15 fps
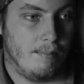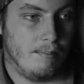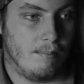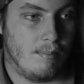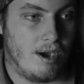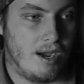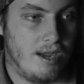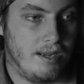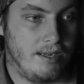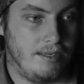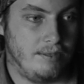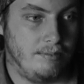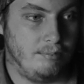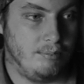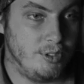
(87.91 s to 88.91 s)

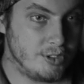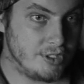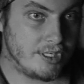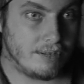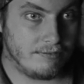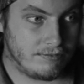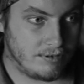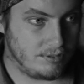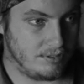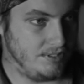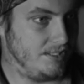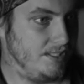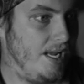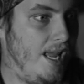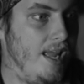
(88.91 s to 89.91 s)
my music
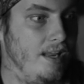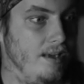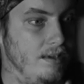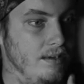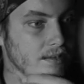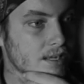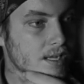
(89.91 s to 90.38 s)
influence and